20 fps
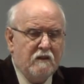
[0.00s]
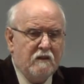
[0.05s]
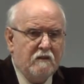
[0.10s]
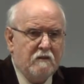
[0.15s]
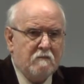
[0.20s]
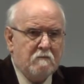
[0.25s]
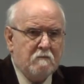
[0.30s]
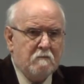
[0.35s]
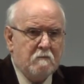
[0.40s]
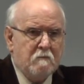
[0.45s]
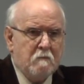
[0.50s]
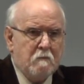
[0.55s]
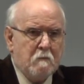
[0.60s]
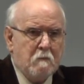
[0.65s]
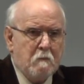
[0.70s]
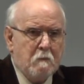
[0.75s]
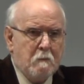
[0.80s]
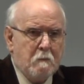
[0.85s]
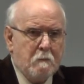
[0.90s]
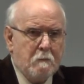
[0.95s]

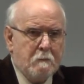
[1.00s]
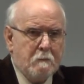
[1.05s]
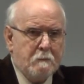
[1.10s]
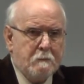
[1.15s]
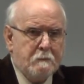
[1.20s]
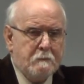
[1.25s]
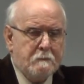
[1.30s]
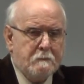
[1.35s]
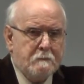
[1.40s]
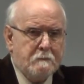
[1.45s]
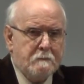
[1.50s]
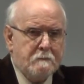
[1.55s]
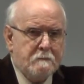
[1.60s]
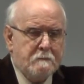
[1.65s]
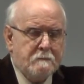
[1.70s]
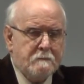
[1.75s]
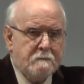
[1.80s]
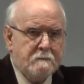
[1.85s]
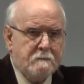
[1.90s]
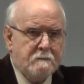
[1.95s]

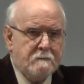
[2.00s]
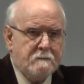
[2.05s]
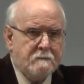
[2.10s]
[no speech]